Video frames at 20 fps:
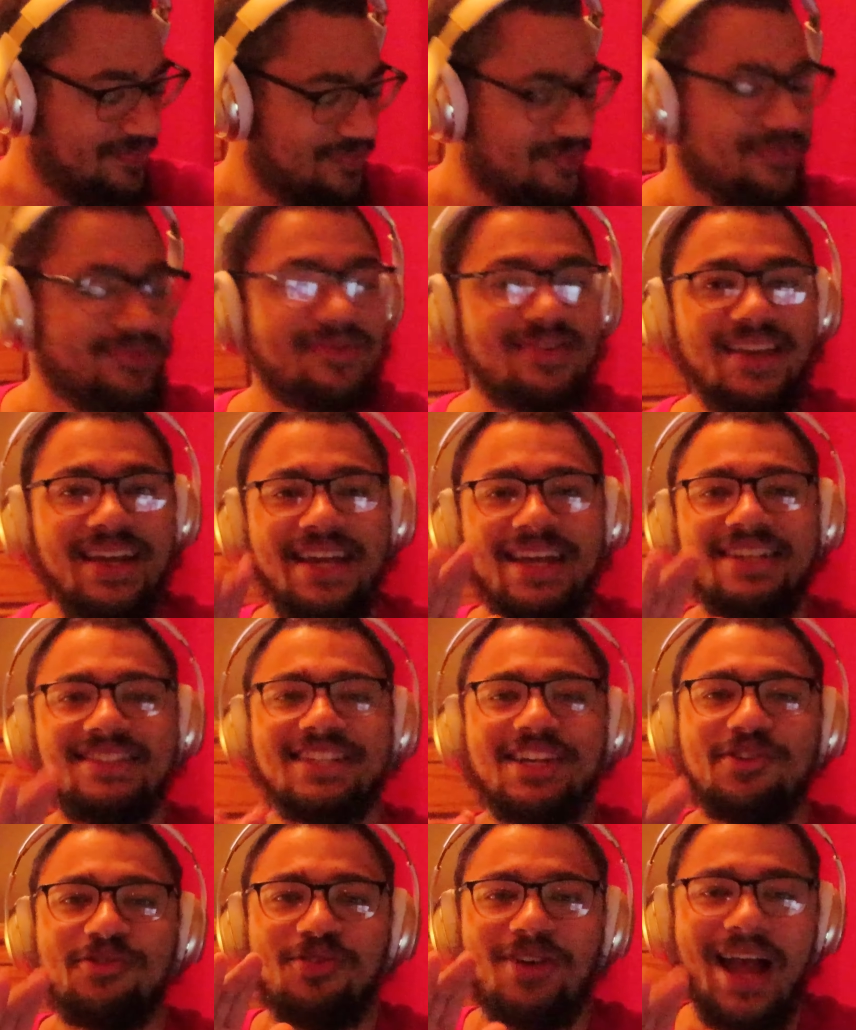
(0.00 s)
for my wrist. He
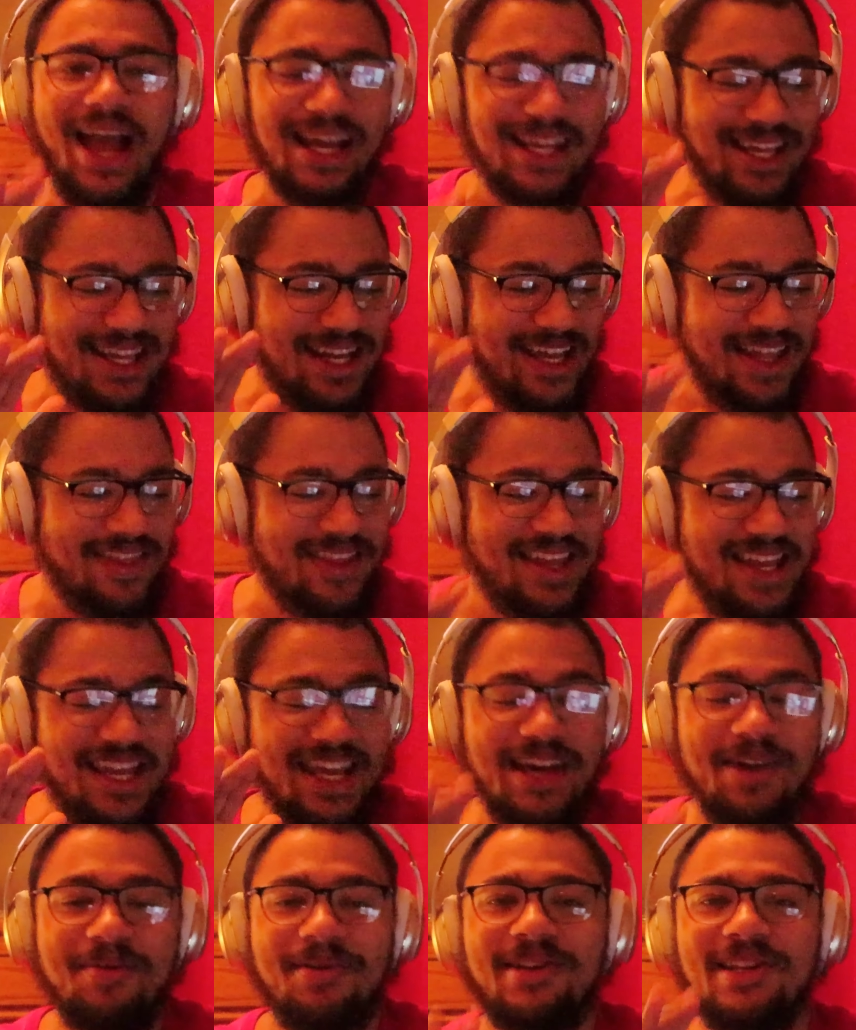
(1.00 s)
said racking in
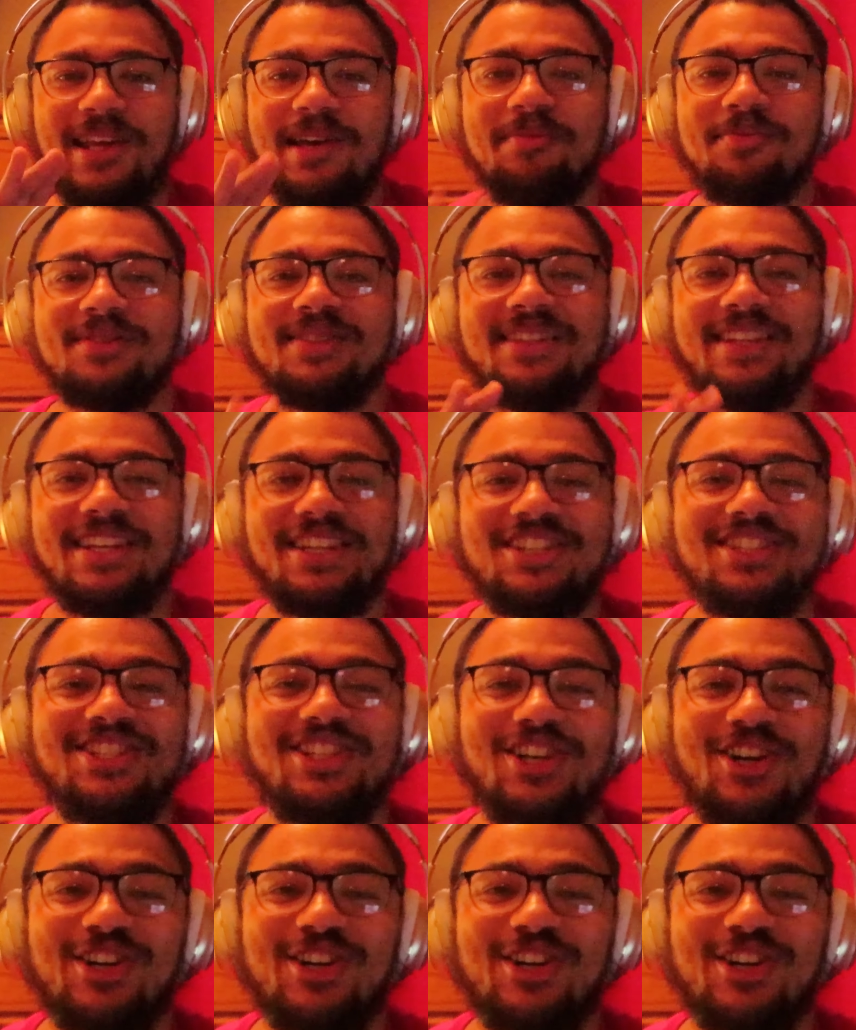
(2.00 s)
the M&M's this